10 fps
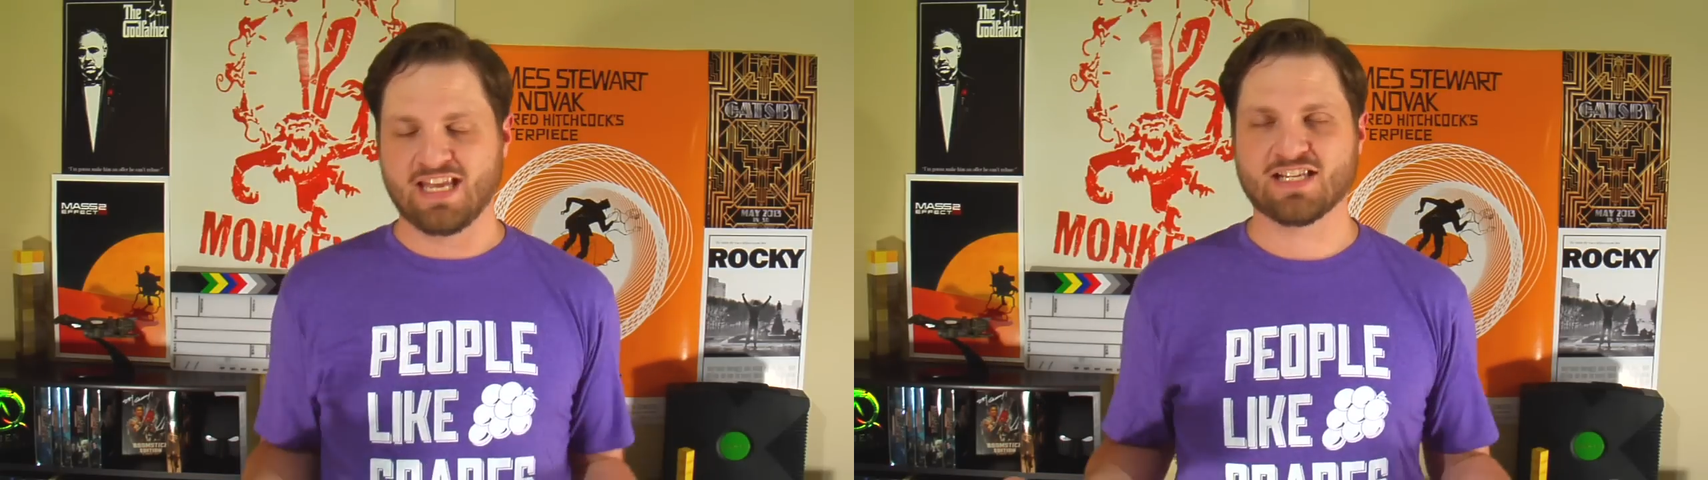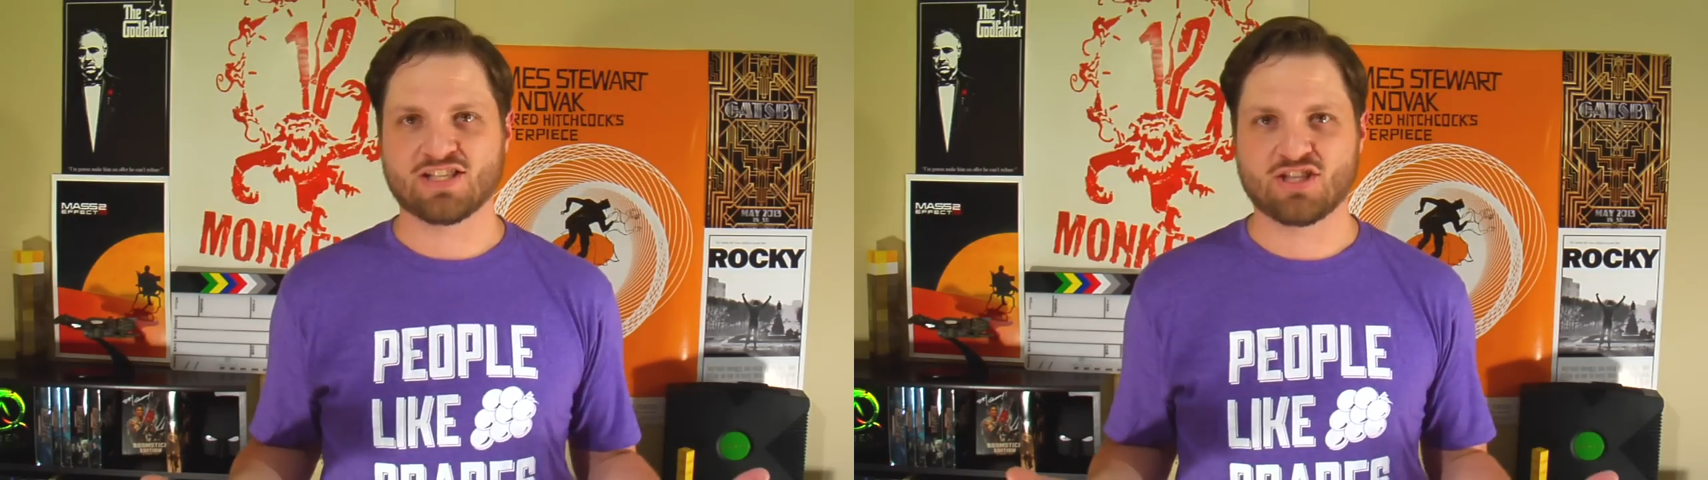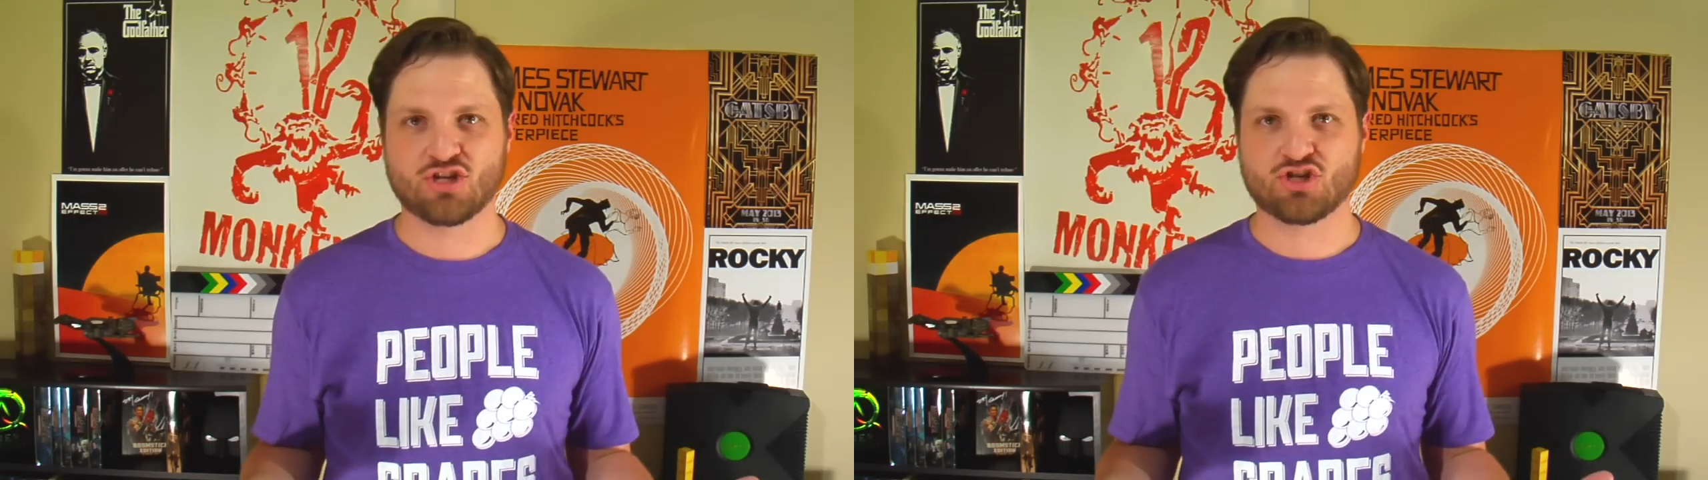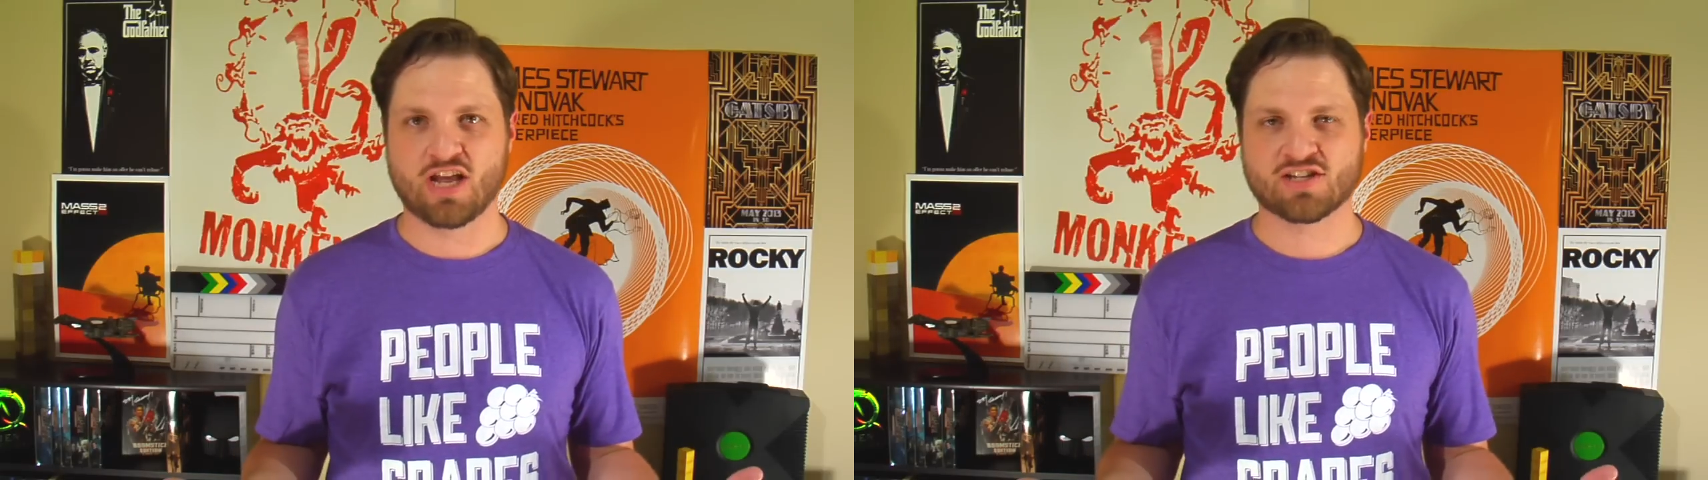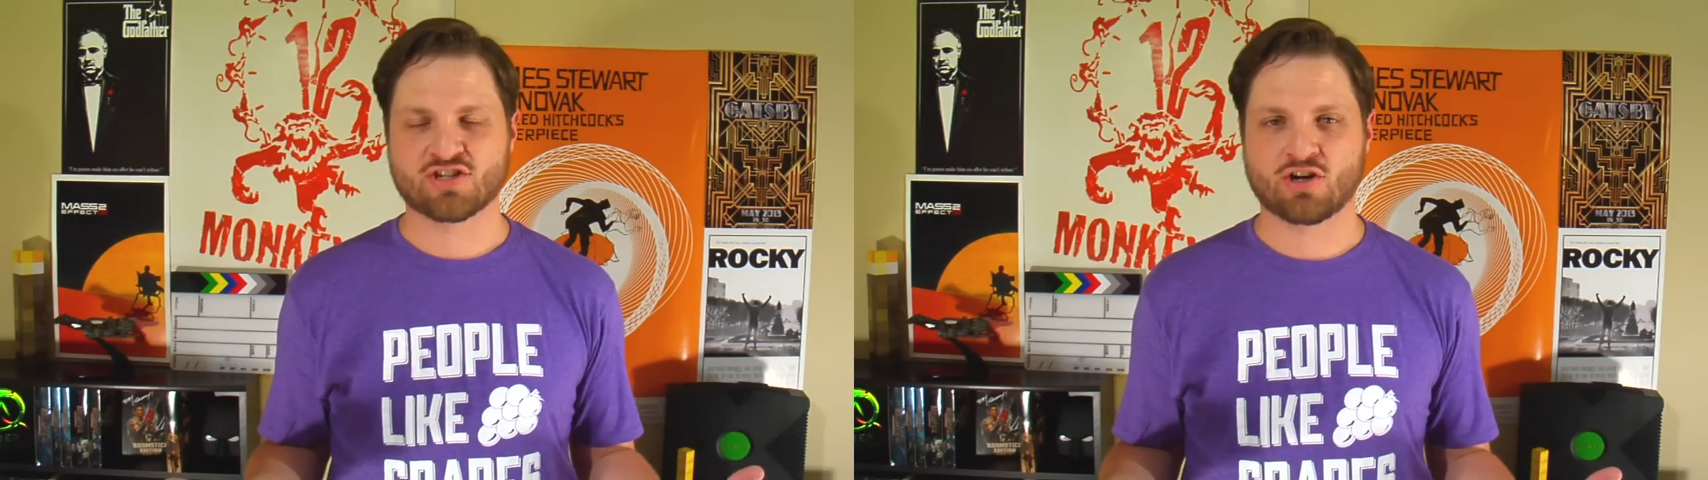is the
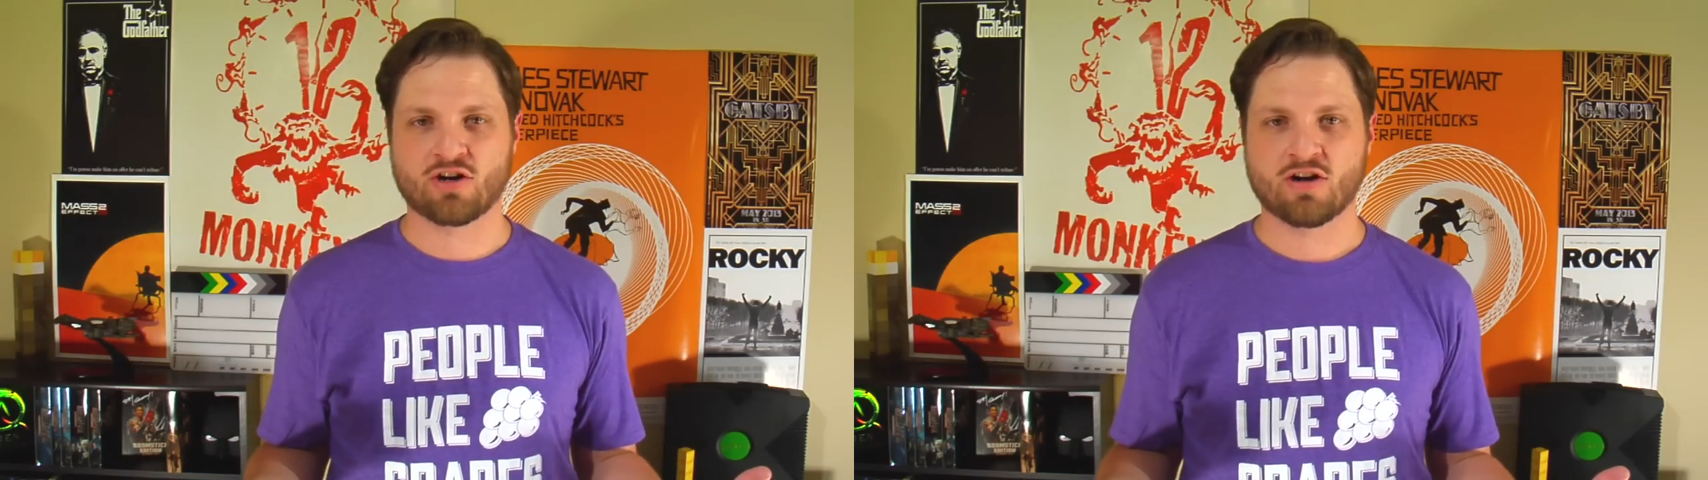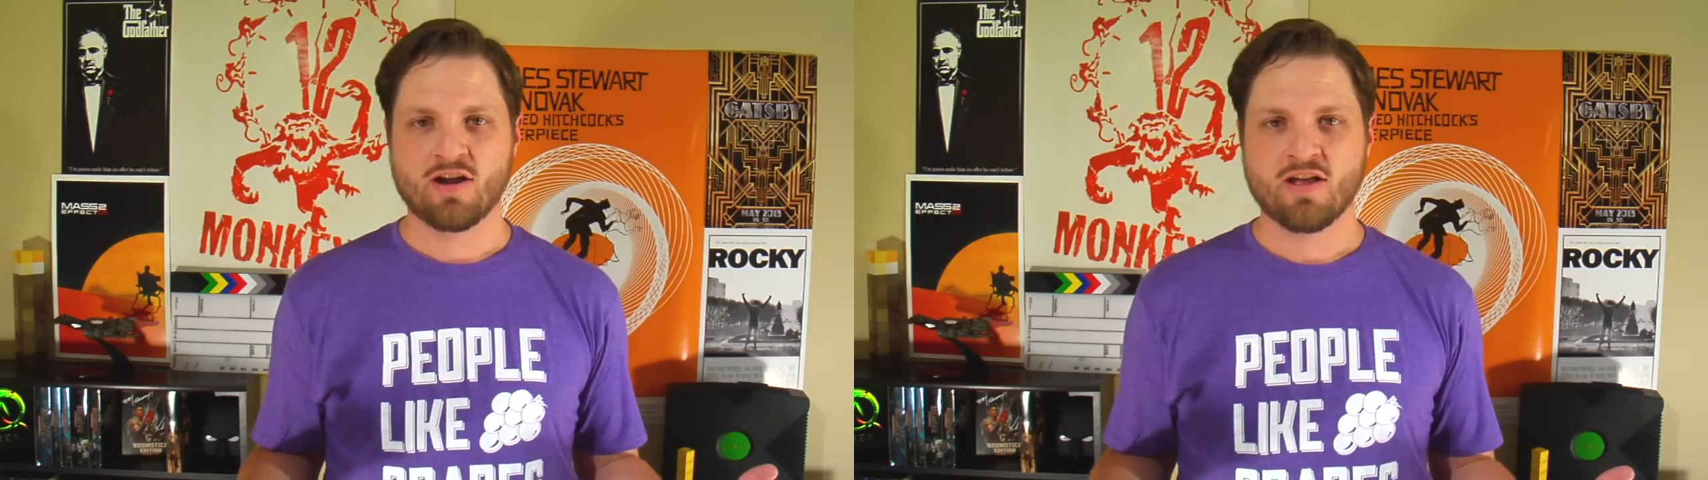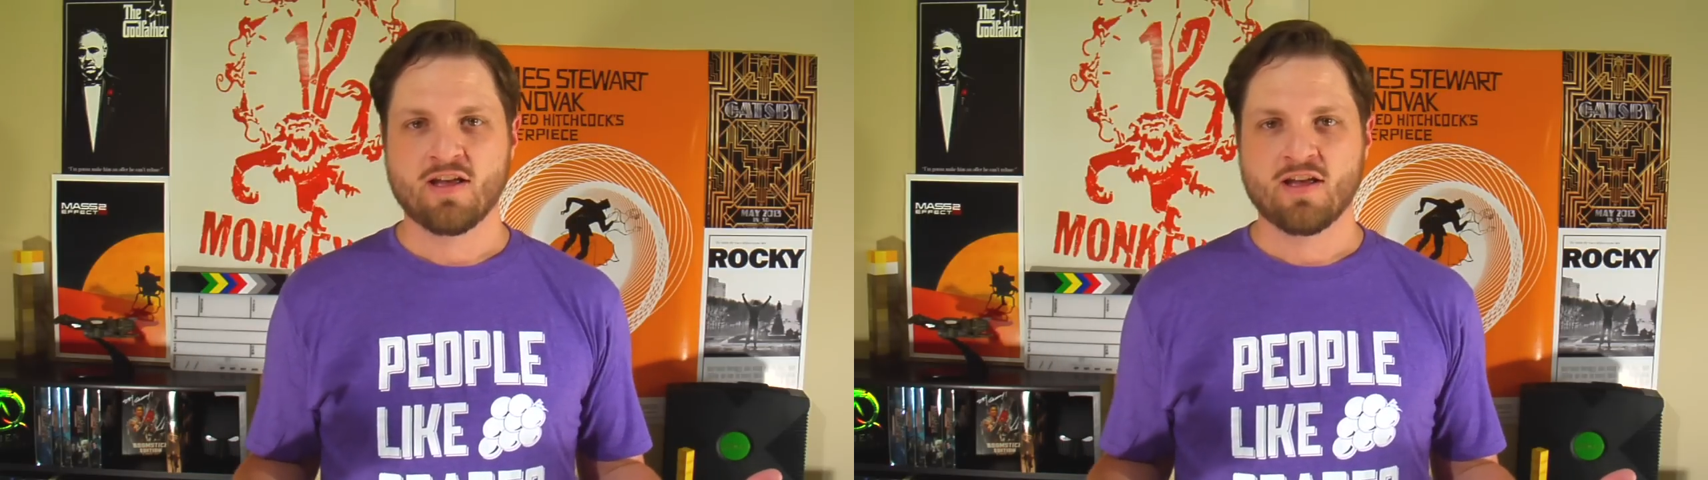jester,